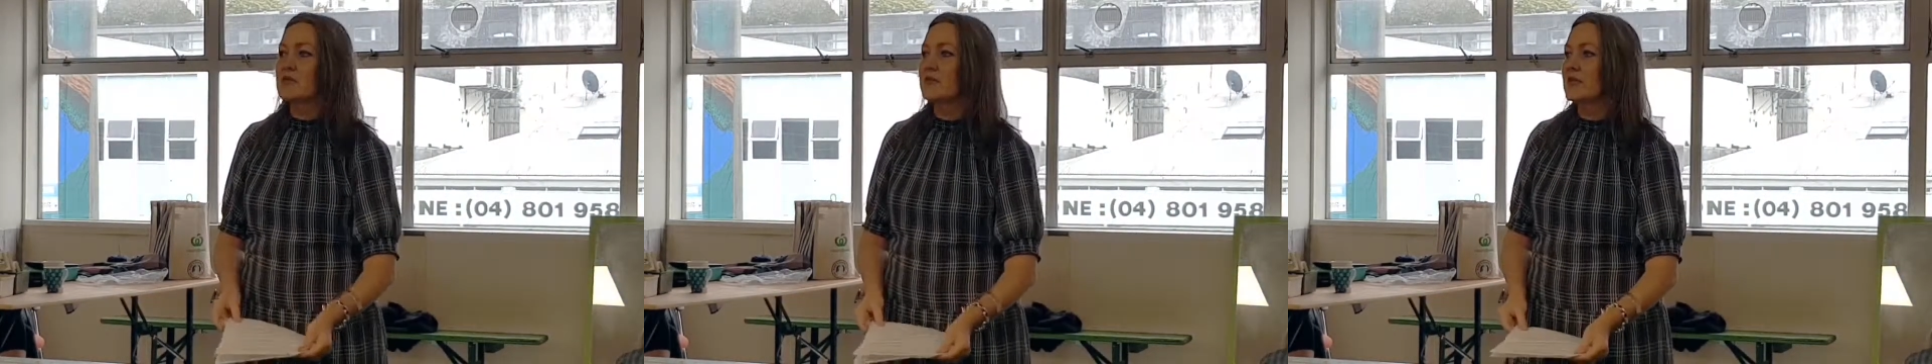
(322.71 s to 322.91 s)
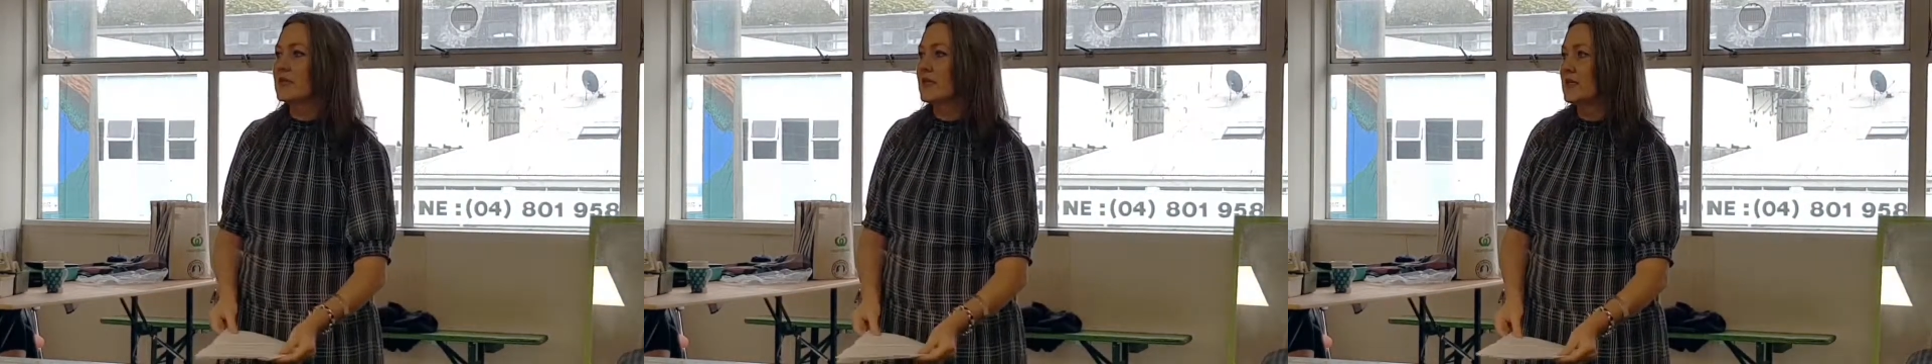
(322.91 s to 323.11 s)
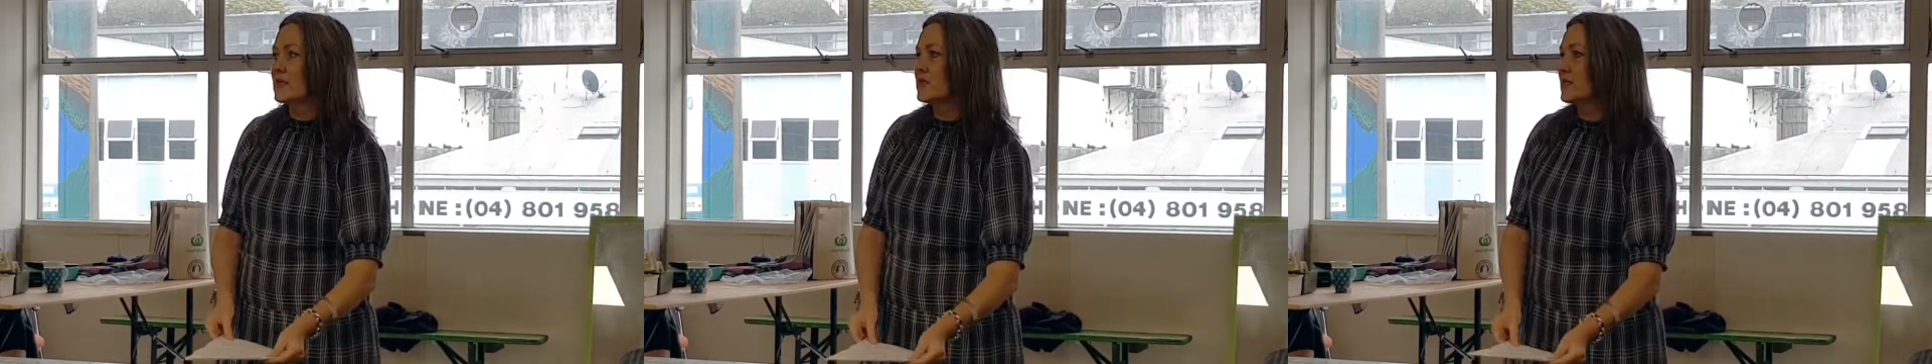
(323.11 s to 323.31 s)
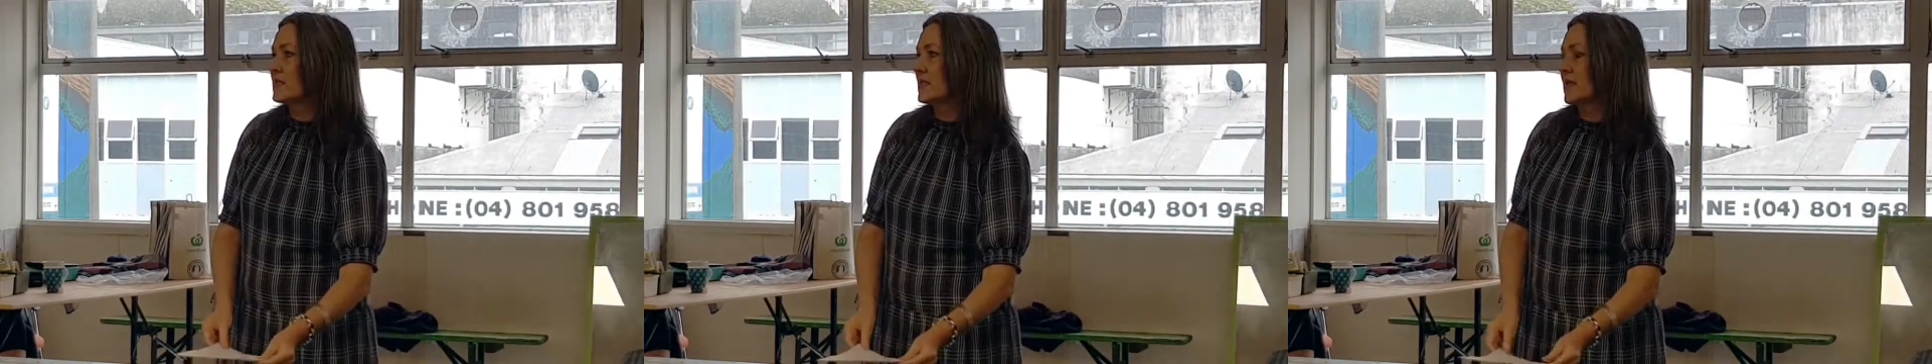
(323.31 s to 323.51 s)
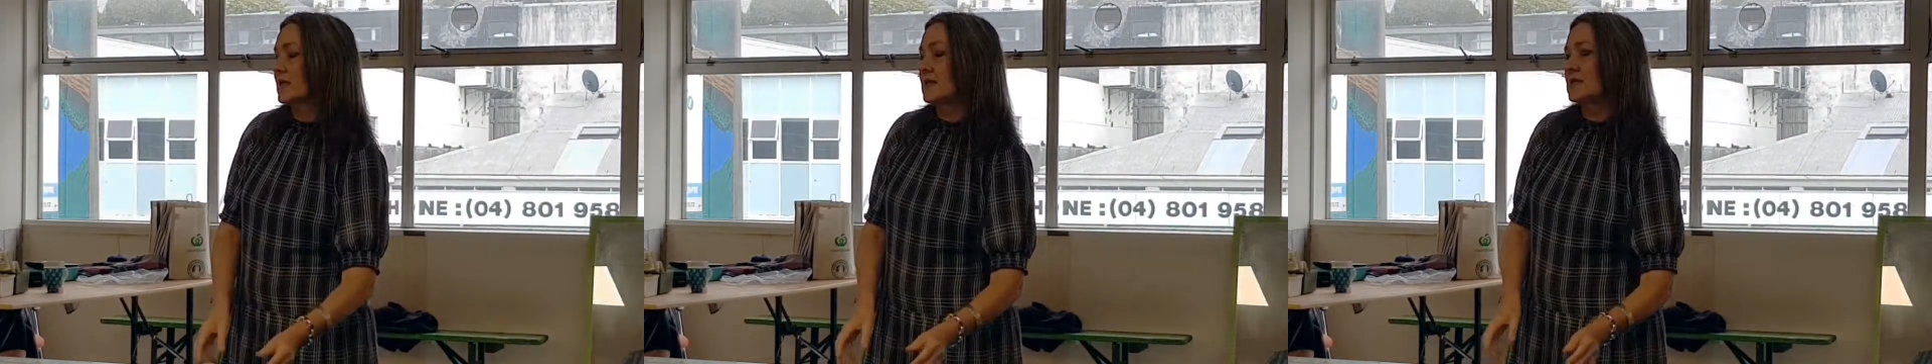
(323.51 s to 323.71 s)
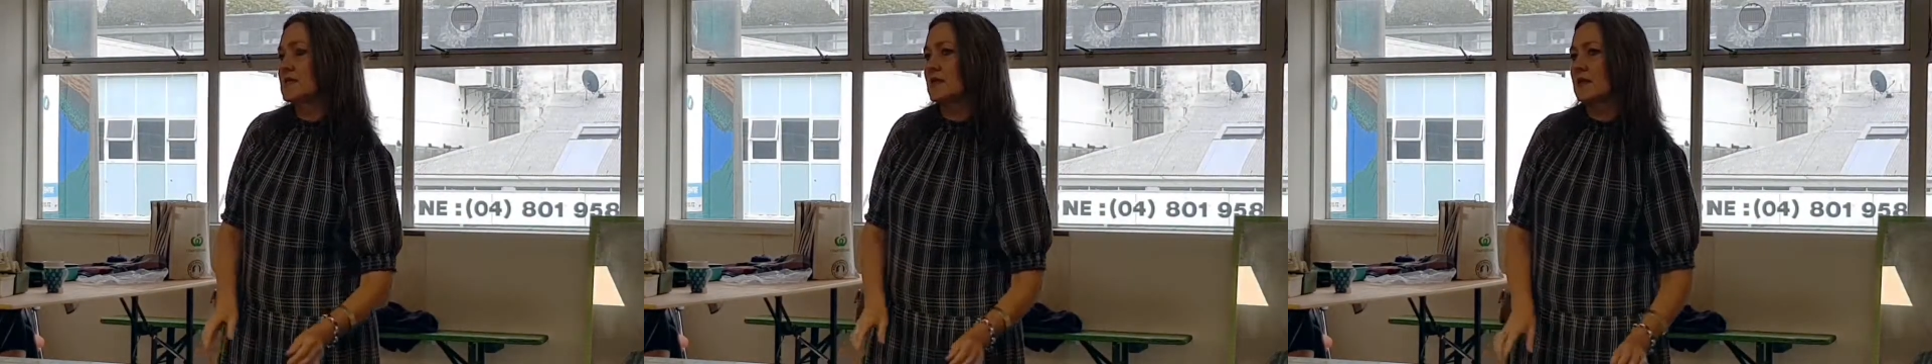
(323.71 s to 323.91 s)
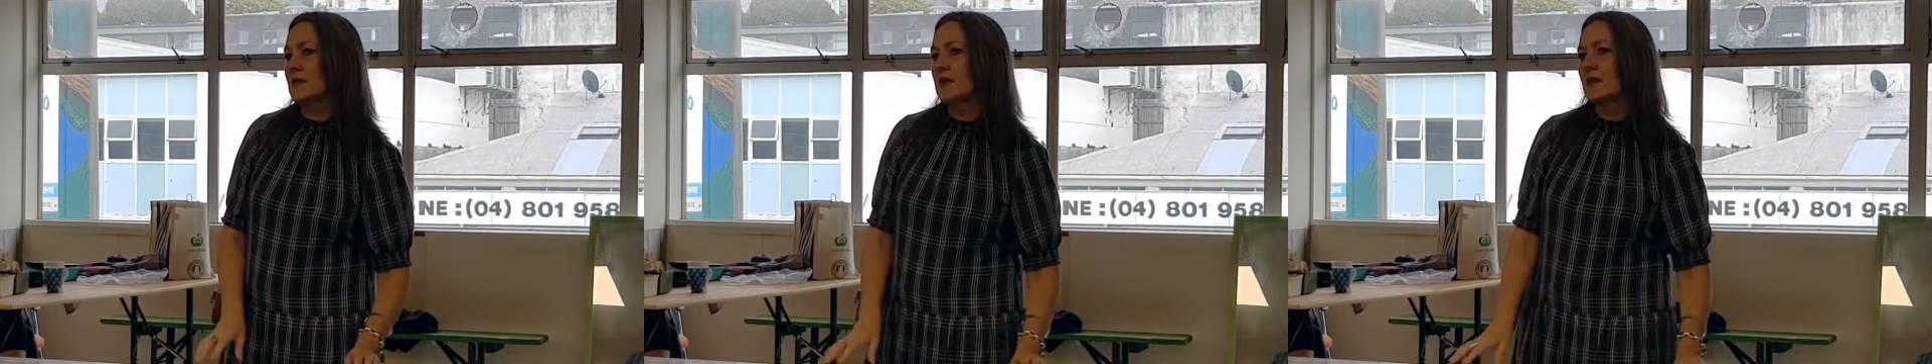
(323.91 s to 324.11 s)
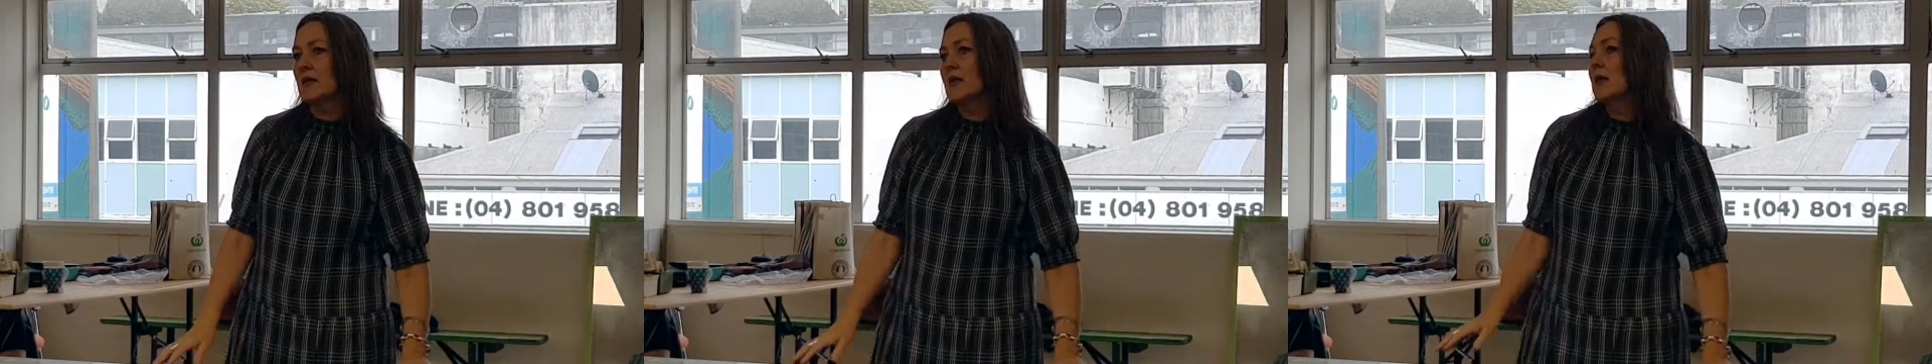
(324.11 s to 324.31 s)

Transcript: really interesting is that